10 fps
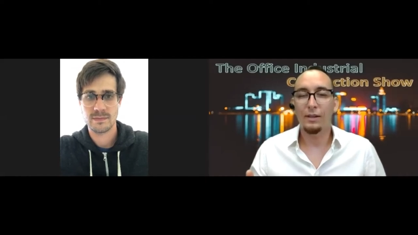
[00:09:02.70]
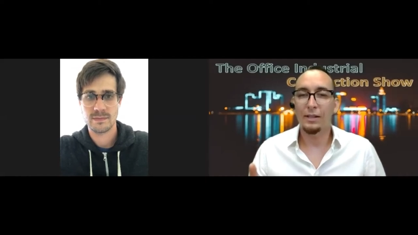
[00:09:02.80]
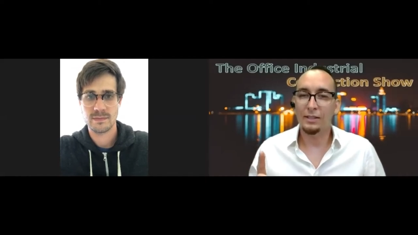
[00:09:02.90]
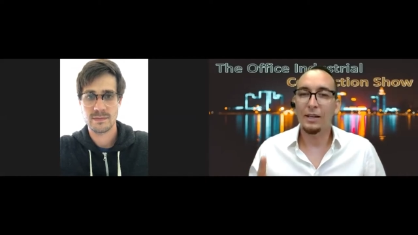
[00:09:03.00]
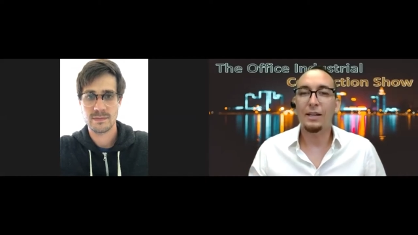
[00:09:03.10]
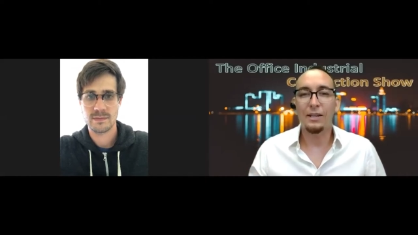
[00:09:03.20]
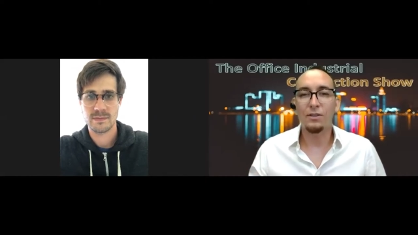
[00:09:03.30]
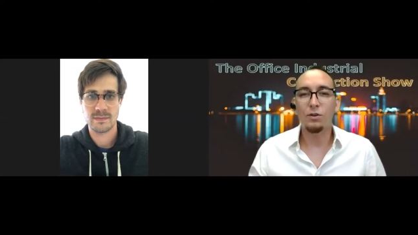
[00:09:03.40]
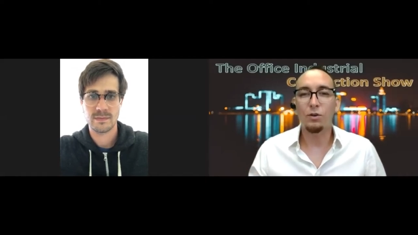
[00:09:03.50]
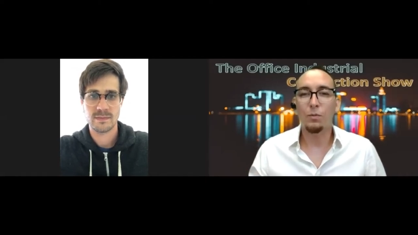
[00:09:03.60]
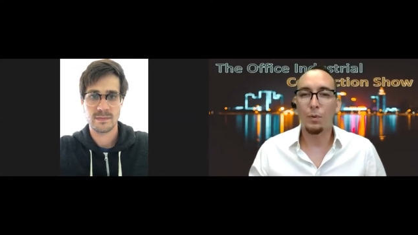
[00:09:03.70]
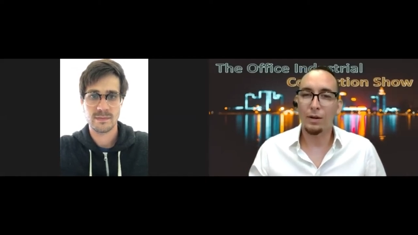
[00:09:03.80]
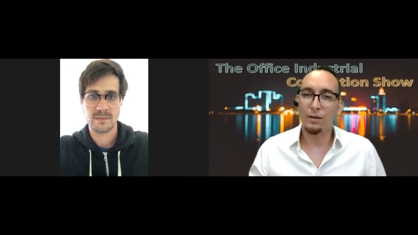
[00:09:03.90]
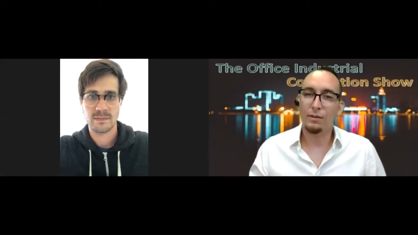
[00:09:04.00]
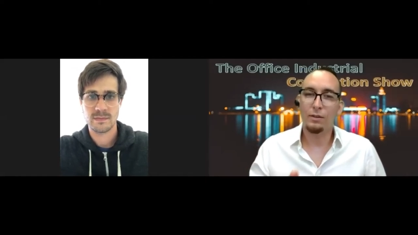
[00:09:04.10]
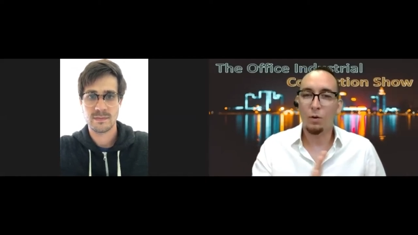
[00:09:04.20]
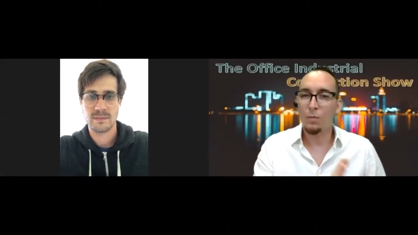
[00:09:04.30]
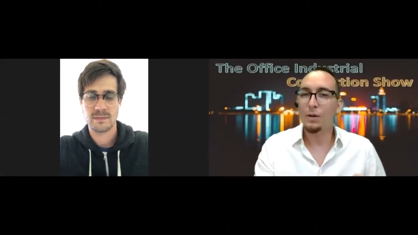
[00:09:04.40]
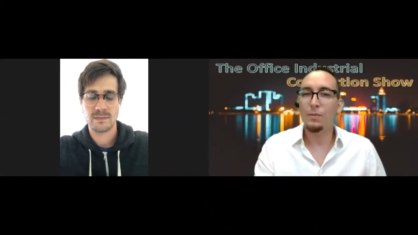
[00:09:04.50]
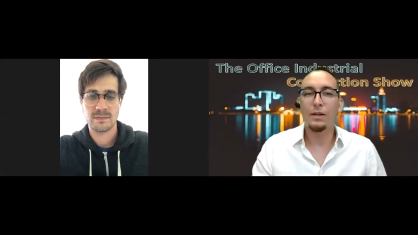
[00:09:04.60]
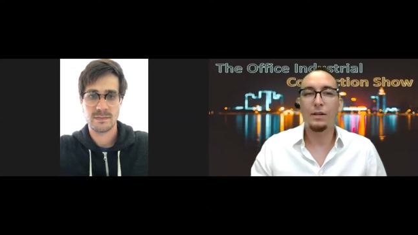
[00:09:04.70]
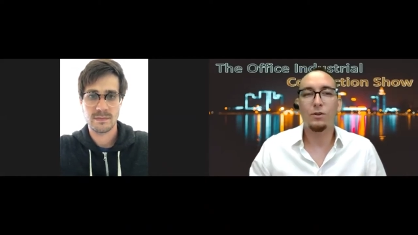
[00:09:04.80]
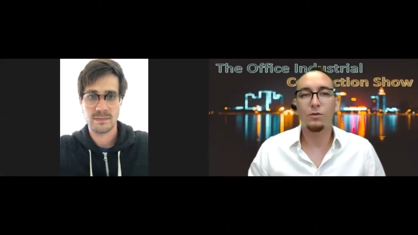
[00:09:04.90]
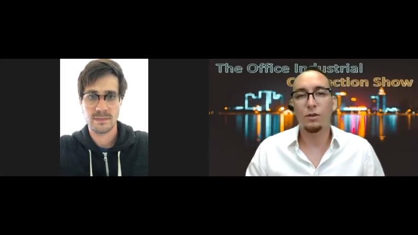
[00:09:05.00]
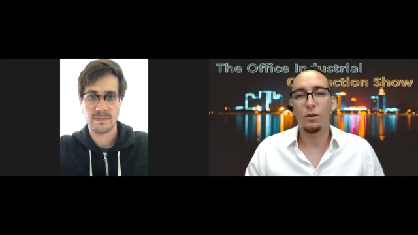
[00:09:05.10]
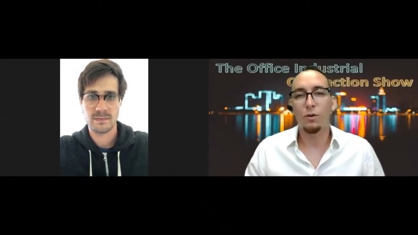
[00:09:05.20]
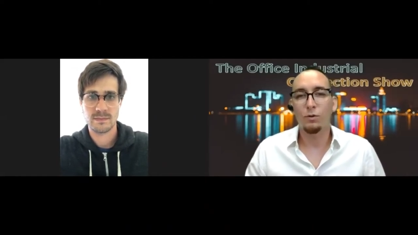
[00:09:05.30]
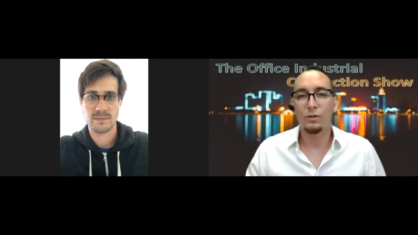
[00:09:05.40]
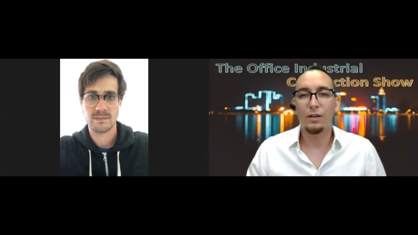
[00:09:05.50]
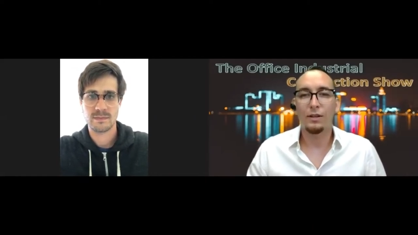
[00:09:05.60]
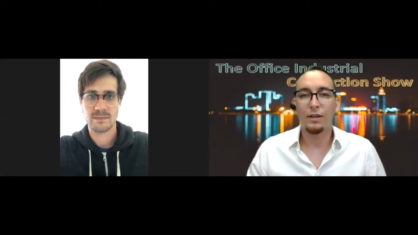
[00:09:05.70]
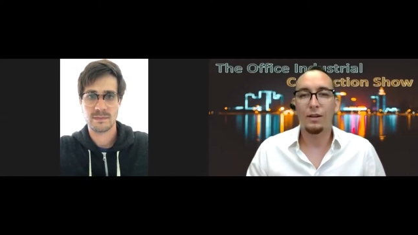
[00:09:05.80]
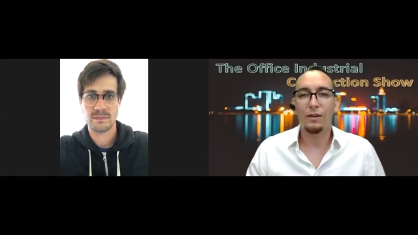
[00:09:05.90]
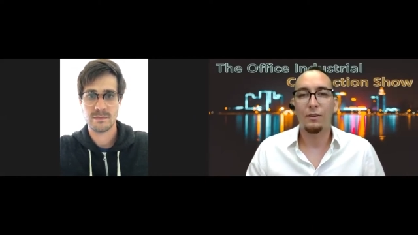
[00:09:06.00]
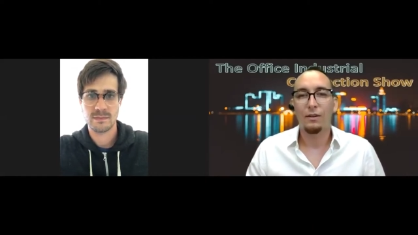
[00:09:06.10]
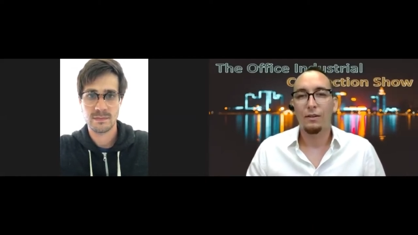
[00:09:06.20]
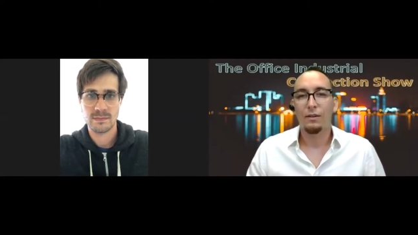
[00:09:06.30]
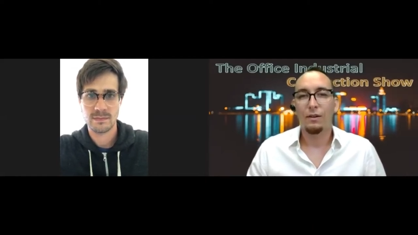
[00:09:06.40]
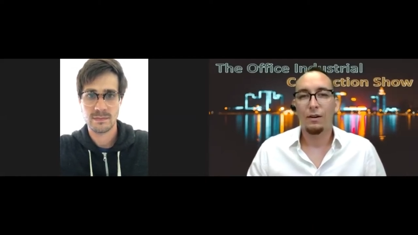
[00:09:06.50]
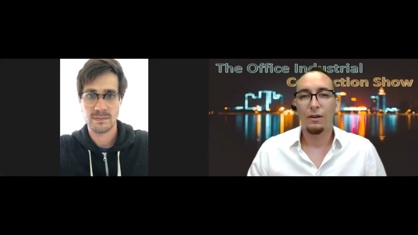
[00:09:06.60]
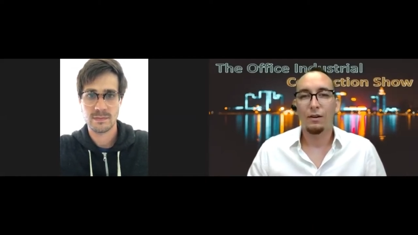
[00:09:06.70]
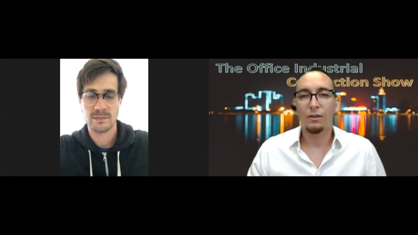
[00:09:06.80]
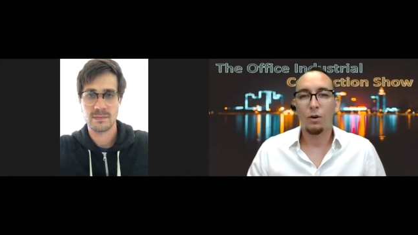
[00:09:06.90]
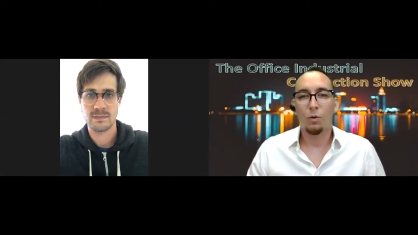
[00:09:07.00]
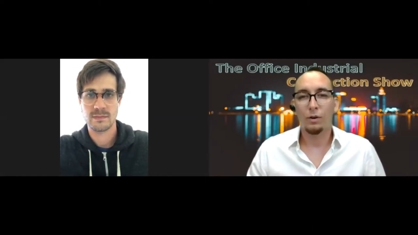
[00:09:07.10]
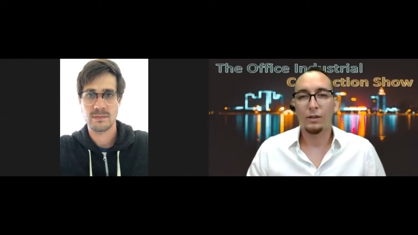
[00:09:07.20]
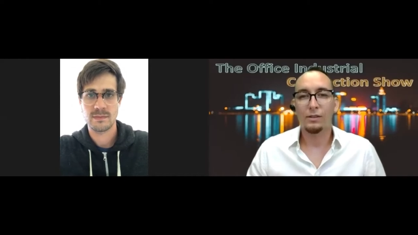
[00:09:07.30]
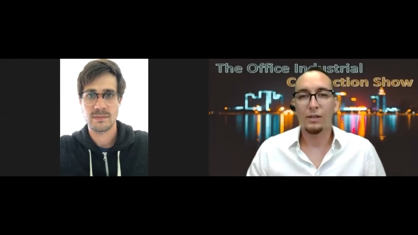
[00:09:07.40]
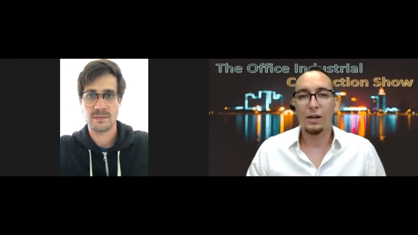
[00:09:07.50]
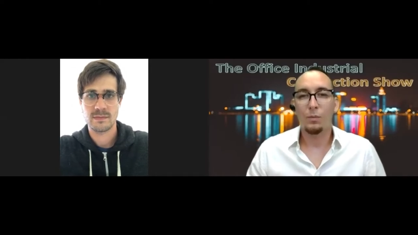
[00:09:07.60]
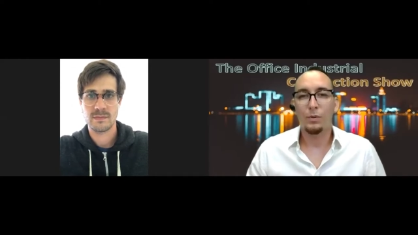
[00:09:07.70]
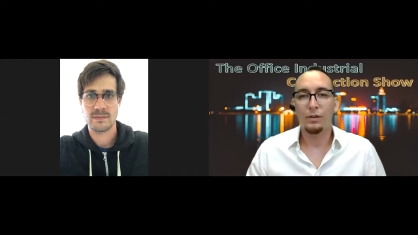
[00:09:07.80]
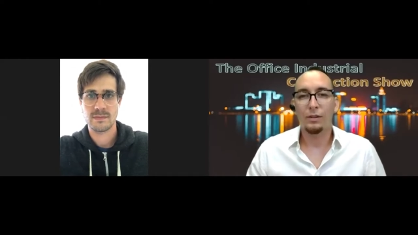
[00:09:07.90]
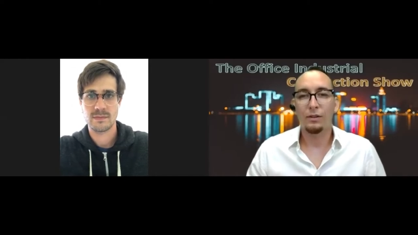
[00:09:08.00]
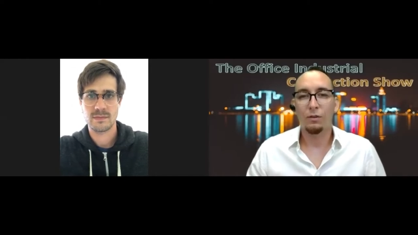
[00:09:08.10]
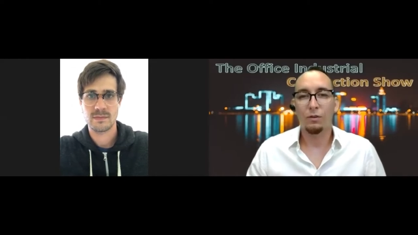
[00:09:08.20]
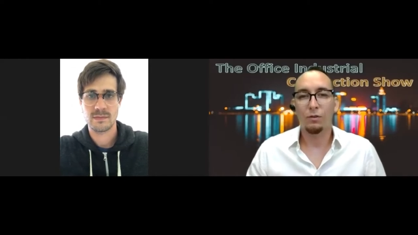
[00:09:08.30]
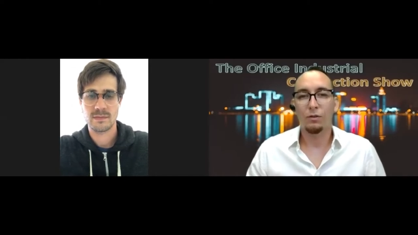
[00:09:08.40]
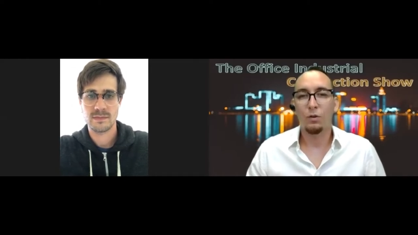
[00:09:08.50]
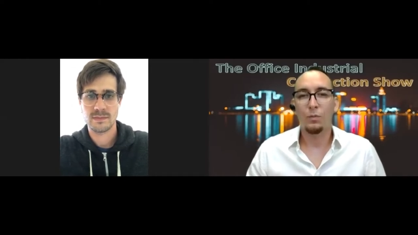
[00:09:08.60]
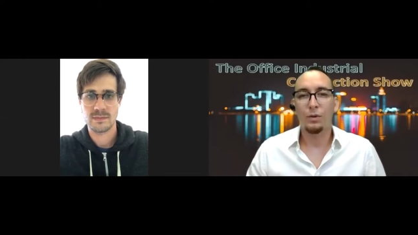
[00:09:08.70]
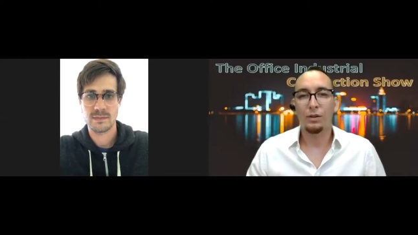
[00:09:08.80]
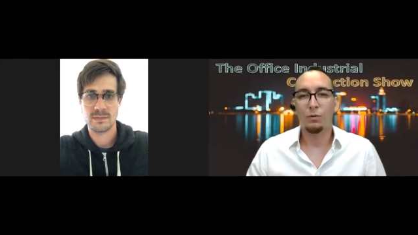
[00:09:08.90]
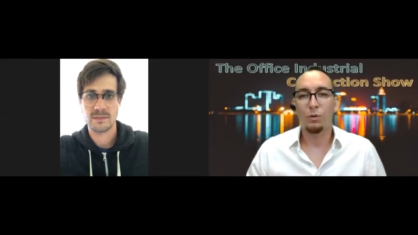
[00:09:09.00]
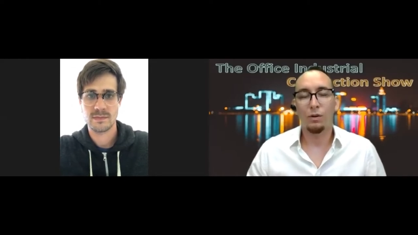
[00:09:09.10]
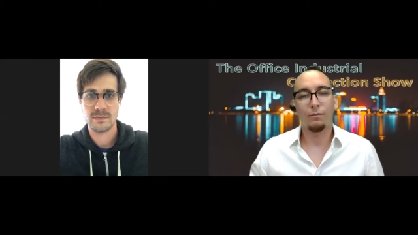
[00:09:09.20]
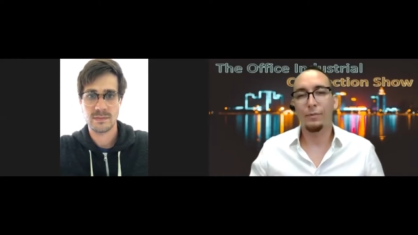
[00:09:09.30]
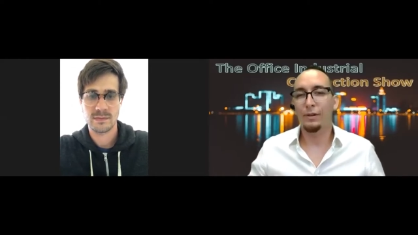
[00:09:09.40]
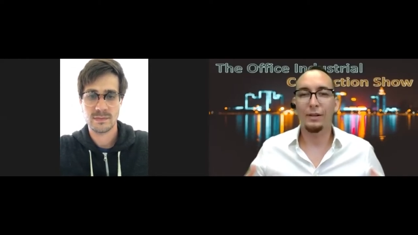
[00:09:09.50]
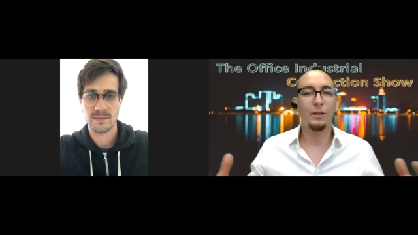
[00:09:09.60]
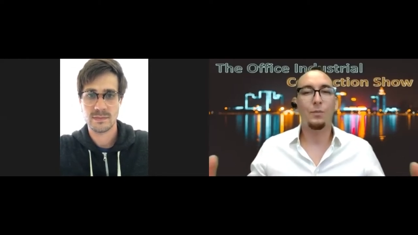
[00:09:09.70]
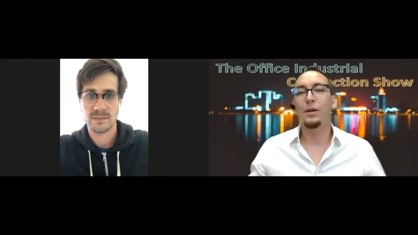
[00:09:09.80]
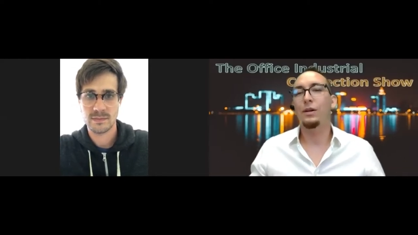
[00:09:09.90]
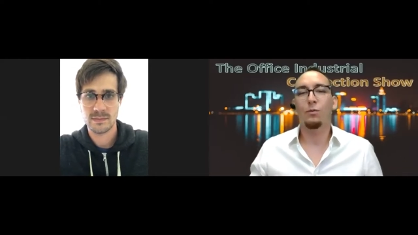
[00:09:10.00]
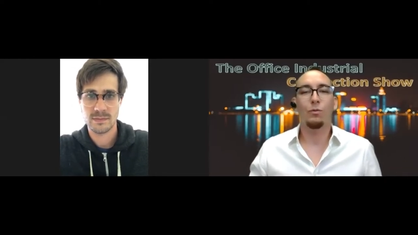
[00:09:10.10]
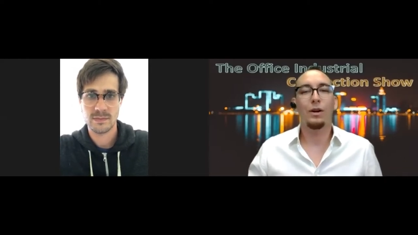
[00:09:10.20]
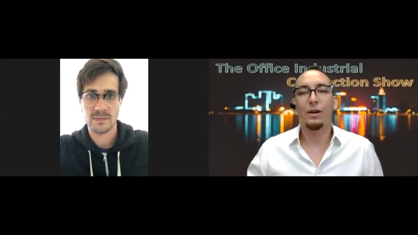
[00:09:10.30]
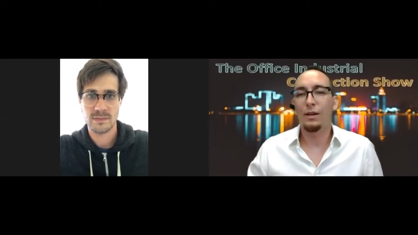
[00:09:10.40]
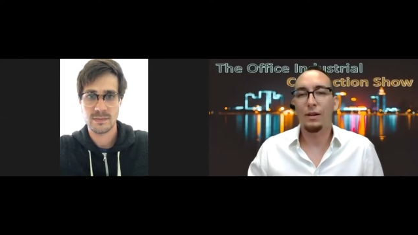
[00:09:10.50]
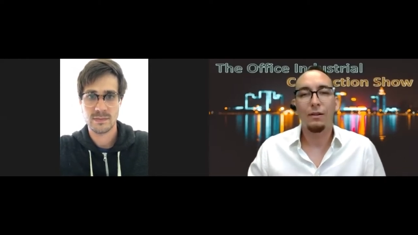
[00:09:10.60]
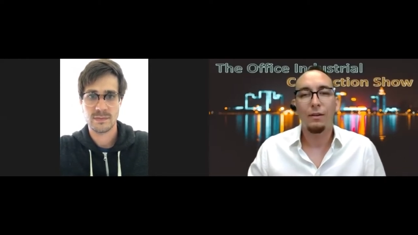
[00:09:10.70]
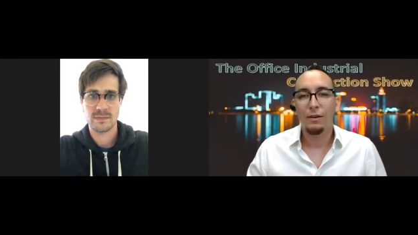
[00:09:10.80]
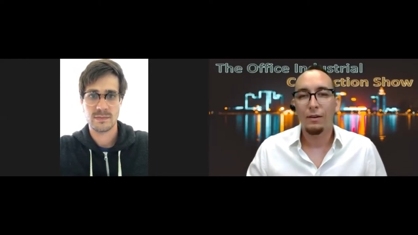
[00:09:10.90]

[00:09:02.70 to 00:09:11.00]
Speaker 1: it's getting easier, but you know many many years ago, selling a uh, co-working style building or you know a building where an independent ran a